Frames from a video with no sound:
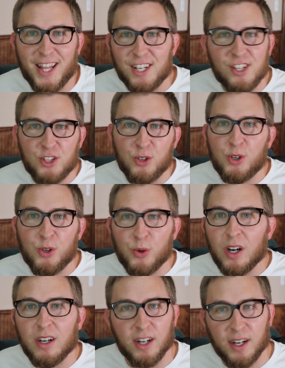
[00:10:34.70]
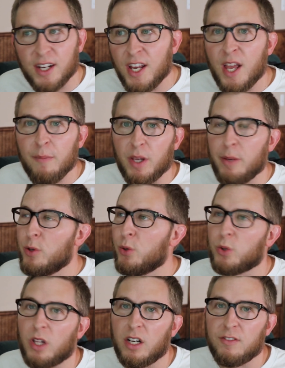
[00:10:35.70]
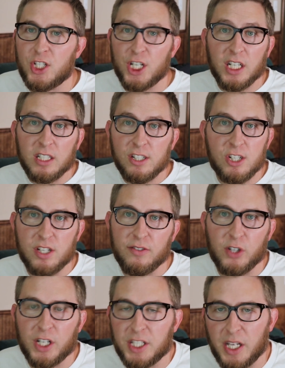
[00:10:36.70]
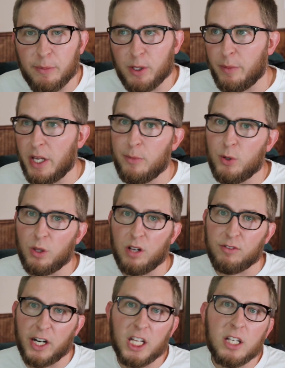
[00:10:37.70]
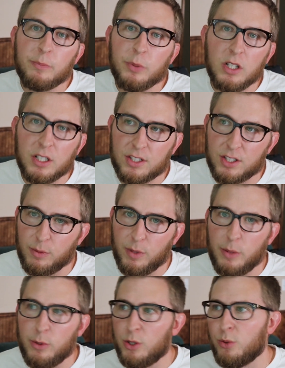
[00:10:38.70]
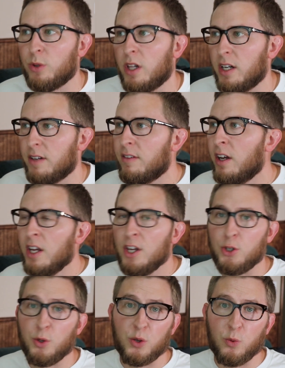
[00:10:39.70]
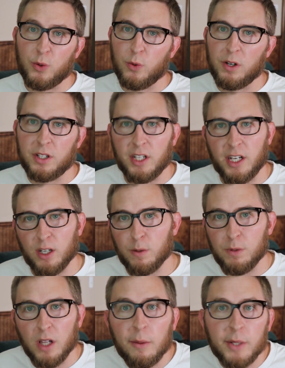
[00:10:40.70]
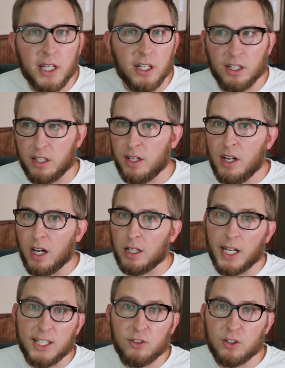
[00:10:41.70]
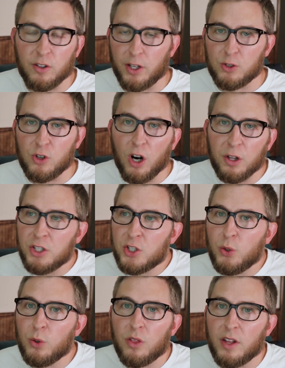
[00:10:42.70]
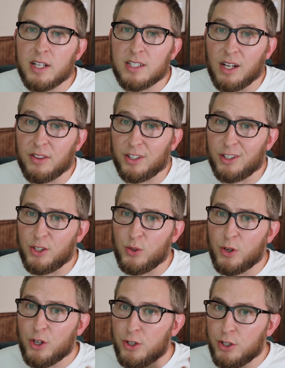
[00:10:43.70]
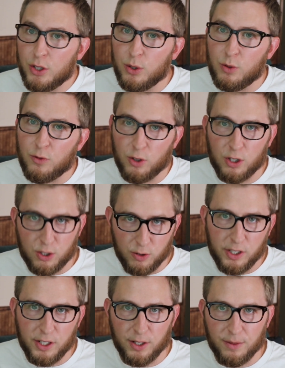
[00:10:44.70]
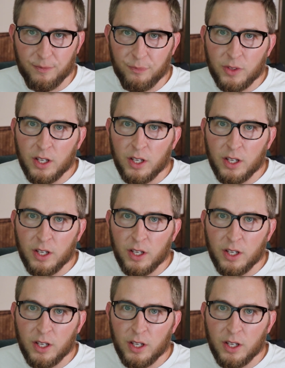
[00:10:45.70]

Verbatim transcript: right. That's just who you are. Maybe you love geology, for example, or maybe you love writing books, or maybe you love doing woodworking or plumbing or electrical. There's all these cool things out there that you can do for a career.